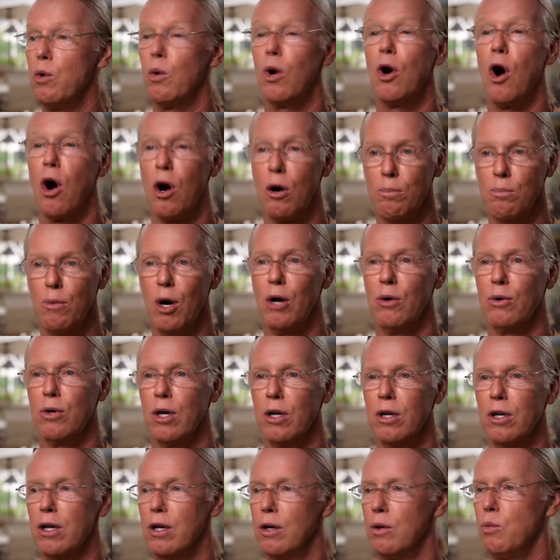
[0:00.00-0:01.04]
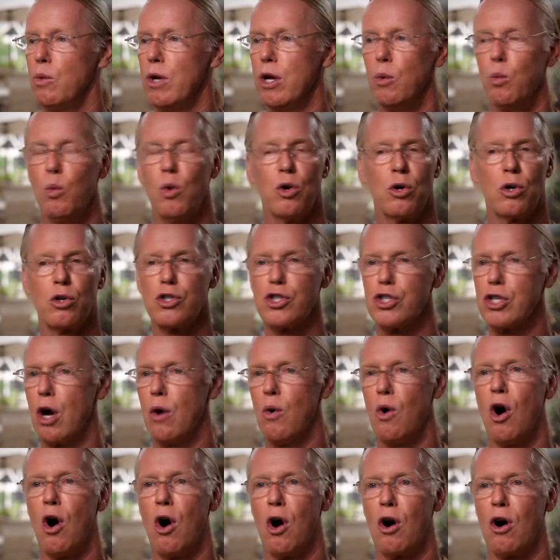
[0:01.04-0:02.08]
were heartbroken. We had worked so
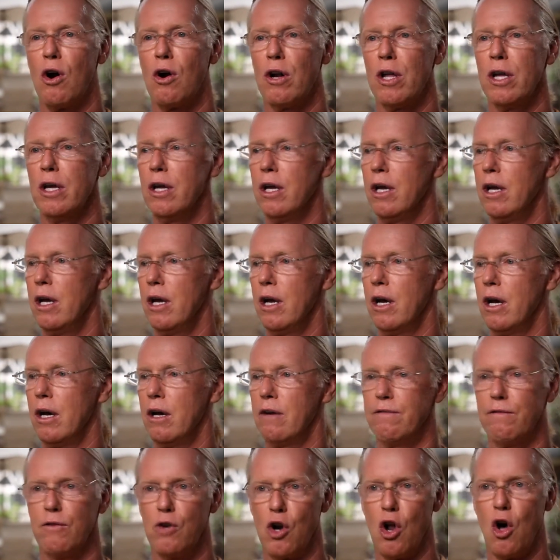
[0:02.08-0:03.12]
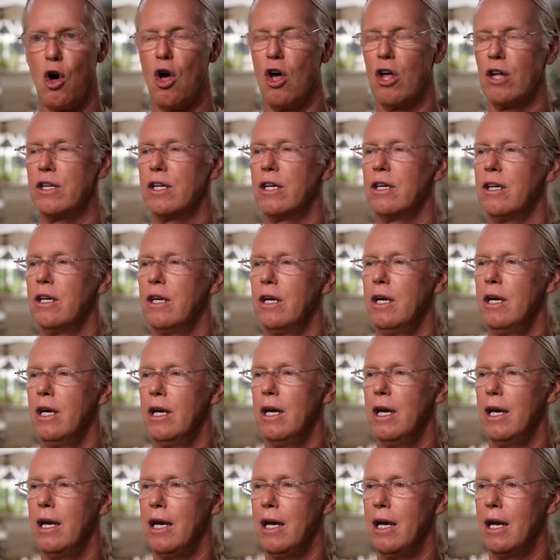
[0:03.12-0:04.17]
hard for naught.
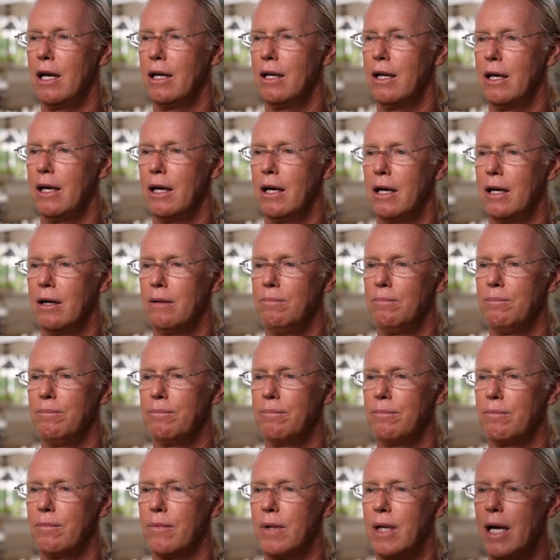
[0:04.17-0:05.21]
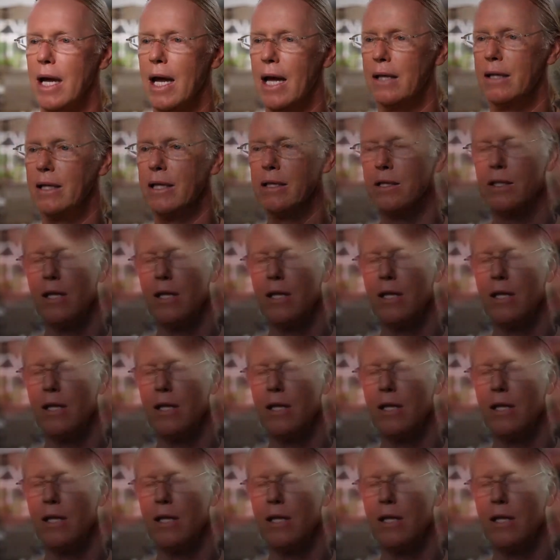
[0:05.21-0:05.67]
And at this